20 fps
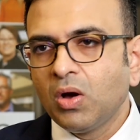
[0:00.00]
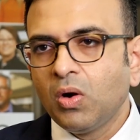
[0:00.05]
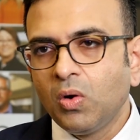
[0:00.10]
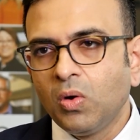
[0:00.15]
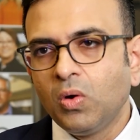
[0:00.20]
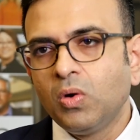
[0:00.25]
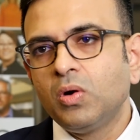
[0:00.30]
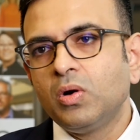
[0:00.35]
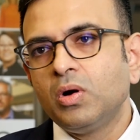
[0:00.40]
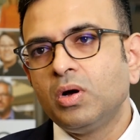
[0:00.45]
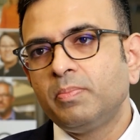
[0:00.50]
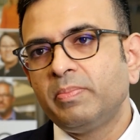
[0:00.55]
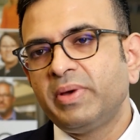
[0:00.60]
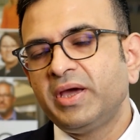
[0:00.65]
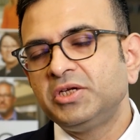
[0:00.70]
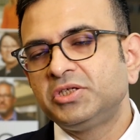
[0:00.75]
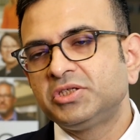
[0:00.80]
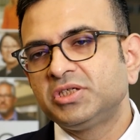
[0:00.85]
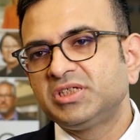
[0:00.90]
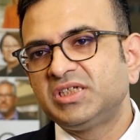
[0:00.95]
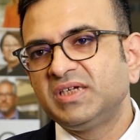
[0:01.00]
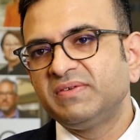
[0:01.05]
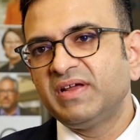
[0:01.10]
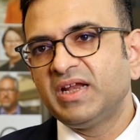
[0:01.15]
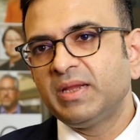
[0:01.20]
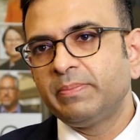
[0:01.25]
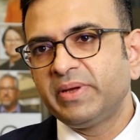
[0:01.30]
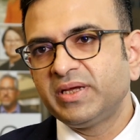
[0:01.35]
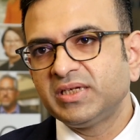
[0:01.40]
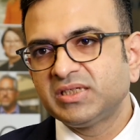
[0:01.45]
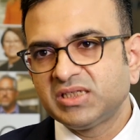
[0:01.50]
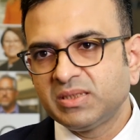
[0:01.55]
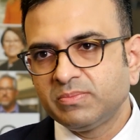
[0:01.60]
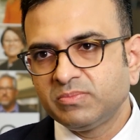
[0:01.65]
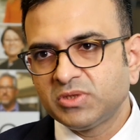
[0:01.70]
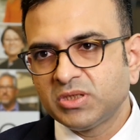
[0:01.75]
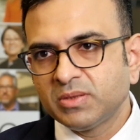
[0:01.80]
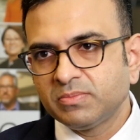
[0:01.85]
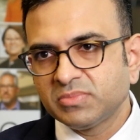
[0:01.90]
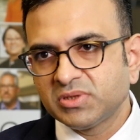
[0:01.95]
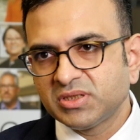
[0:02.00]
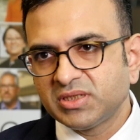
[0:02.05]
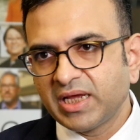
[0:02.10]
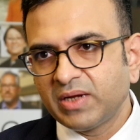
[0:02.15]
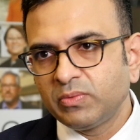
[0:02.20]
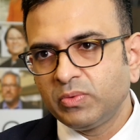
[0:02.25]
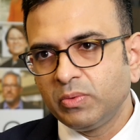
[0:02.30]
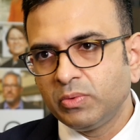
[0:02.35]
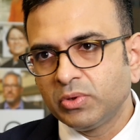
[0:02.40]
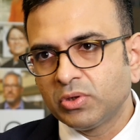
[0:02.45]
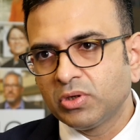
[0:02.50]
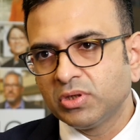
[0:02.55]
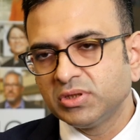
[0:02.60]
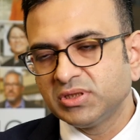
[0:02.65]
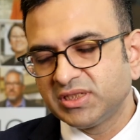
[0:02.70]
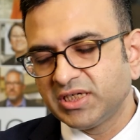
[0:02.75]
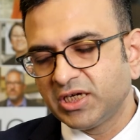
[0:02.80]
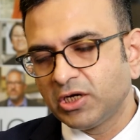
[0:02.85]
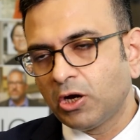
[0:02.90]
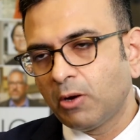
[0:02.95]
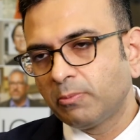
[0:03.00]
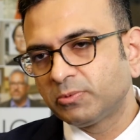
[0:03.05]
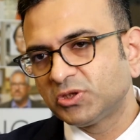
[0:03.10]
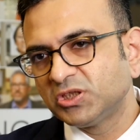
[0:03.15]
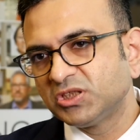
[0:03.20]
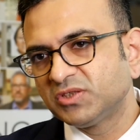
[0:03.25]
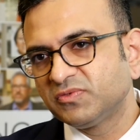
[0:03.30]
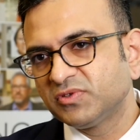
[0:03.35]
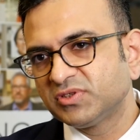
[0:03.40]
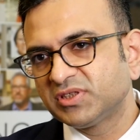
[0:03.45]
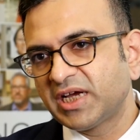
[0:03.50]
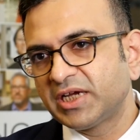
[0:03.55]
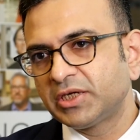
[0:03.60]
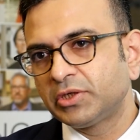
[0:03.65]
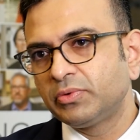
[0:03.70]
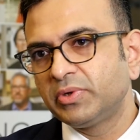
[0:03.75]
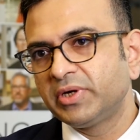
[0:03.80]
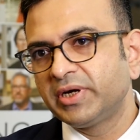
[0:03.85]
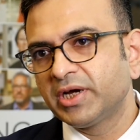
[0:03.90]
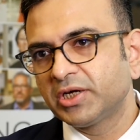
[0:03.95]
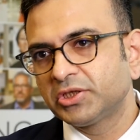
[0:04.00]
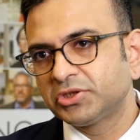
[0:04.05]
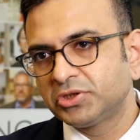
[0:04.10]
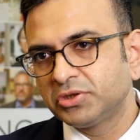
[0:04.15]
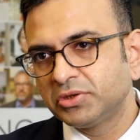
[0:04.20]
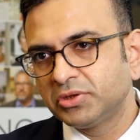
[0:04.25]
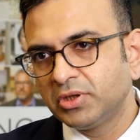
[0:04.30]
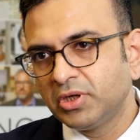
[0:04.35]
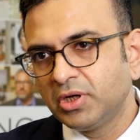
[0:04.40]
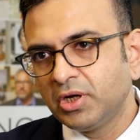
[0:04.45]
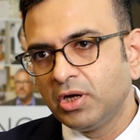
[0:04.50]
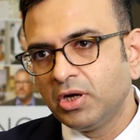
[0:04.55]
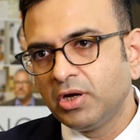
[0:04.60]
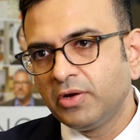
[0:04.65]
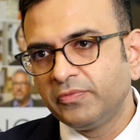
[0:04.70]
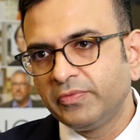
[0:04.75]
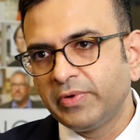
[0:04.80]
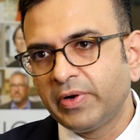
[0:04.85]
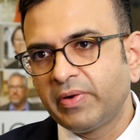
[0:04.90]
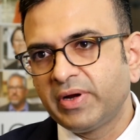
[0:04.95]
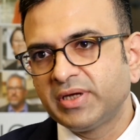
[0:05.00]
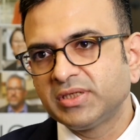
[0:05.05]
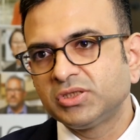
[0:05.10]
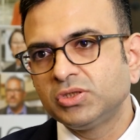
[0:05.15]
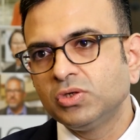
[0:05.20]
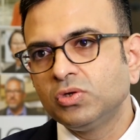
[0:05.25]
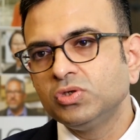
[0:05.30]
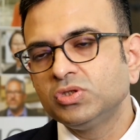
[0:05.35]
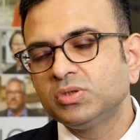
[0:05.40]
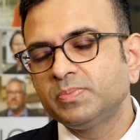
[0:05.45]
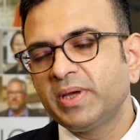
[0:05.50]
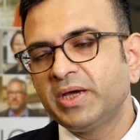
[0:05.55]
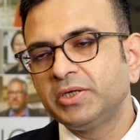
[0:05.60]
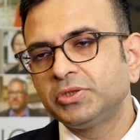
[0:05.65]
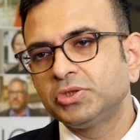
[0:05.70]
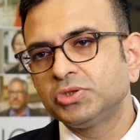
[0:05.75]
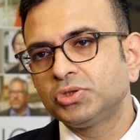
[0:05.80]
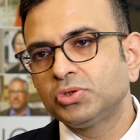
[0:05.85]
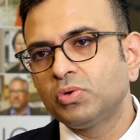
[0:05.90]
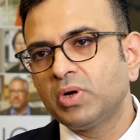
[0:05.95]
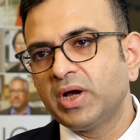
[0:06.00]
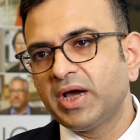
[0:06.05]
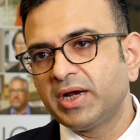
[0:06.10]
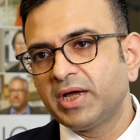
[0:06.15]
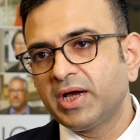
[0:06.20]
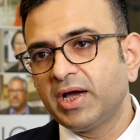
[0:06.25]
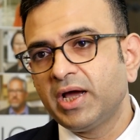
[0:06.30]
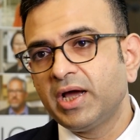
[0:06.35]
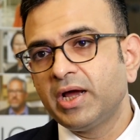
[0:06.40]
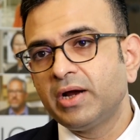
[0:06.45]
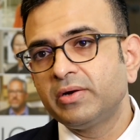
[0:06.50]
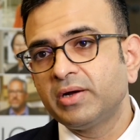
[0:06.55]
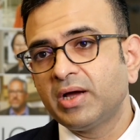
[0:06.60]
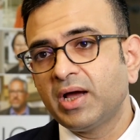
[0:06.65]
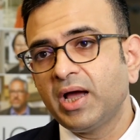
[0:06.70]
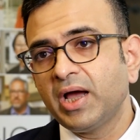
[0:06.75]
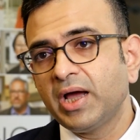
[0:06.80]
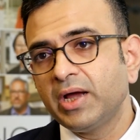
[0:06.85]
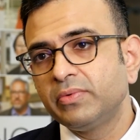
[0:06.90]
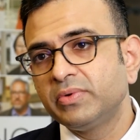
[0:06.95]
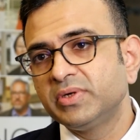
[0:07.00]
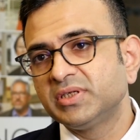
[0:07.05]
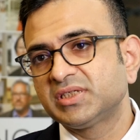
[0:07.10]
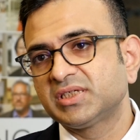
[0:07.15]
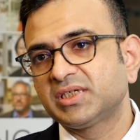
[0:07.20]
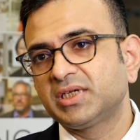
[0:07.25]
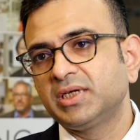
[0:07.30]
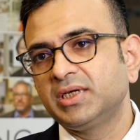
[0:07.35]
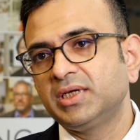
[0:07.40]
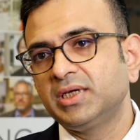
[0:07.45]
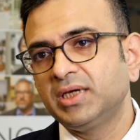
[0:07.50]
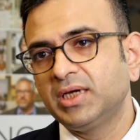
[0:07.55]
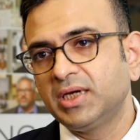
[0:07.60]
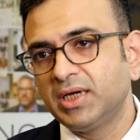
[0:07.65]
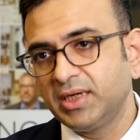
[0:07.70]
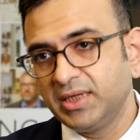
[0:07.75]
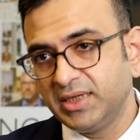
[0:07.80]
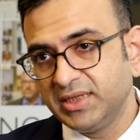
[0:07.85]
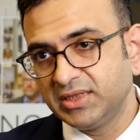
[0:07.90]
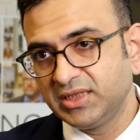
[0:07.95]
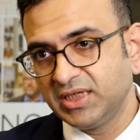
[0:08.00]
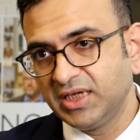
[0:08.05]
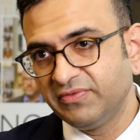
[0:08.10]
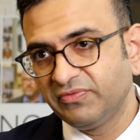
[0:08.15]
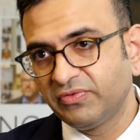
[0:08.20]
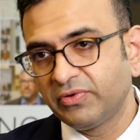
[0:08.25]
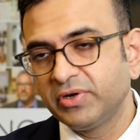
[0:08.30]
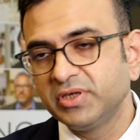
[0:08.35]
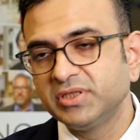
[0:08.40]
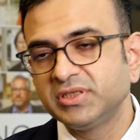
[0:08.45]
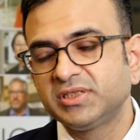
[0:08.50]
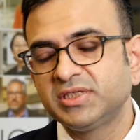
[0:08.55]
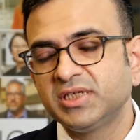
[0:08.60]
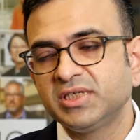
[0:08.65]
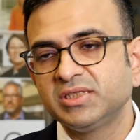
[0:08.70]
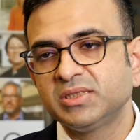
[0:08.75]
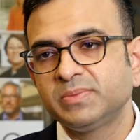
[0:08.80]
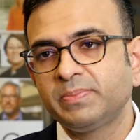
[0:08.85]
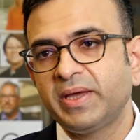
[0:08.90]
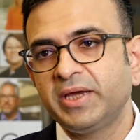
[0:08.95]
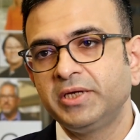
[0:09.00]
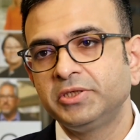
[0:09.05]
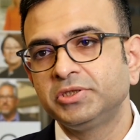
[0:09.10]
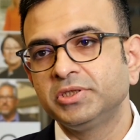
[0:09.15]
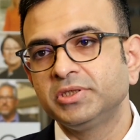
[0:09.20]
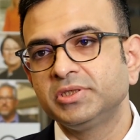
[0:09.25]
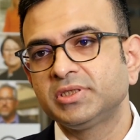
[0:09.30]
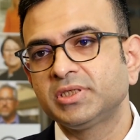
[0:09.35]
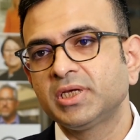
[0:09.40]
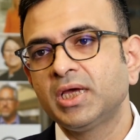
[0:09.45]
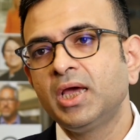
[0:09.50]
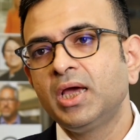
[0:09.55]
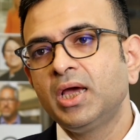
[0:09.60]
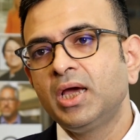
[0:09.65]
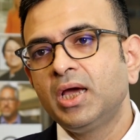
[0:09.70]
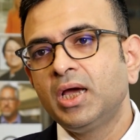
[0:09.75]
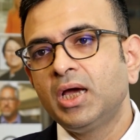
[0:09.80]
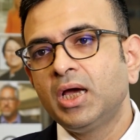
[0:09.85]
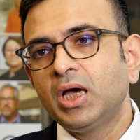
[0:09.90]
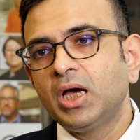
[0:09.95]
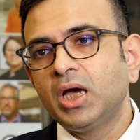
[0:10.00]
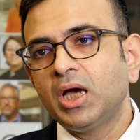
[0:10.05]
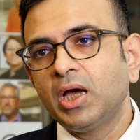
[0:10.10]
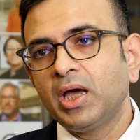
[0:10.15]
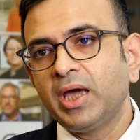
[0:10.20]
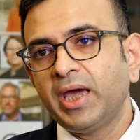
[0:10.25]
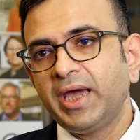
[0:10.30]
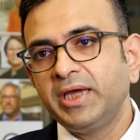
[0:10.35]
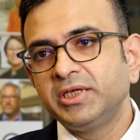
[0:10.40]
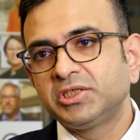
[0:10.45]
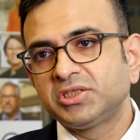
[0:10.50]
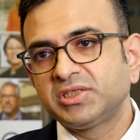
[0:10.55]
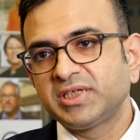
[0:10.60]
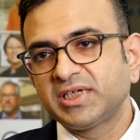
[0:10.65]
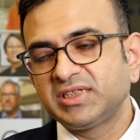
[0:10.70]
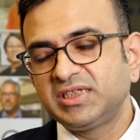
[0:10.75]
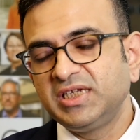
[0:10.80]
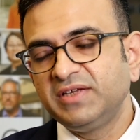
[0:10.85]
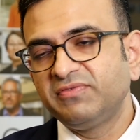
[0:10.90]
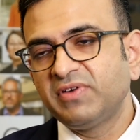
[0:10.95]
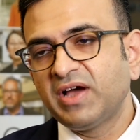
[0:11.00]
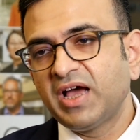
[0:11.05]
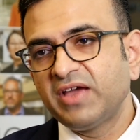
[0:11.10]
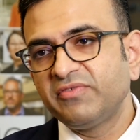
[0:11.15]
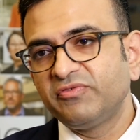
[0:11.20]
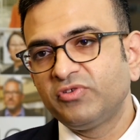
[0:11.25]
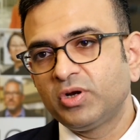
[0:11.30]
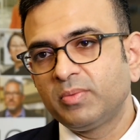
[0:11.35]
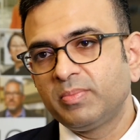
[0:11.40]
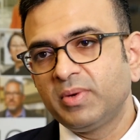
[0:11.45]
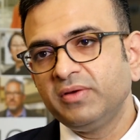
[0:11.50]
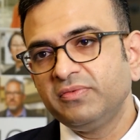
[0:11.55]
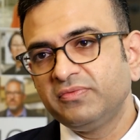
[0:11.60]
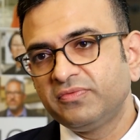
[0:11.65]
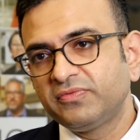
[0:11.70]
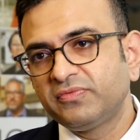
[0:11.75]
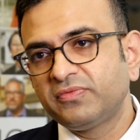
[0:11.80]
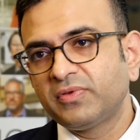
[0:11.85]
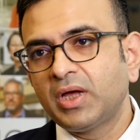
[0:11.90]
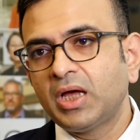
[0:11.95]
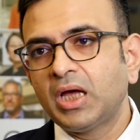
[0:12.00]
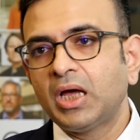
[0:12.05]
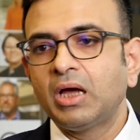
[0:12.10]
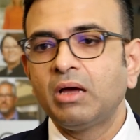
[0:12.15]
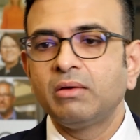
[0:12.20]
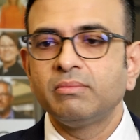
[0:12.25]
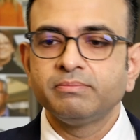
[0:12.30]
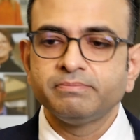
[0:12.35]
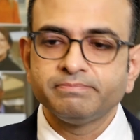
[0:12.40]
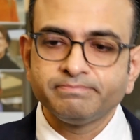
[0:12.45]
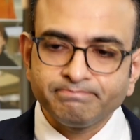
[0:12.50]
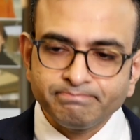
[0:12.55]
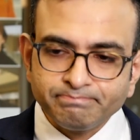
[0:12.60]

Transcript: or patients developing symptoms, then we would consider options for cytoreduction. Whereas those patients who are at a higher, high risk uh, E T, for instance, patients uh, age sixty-five or above um,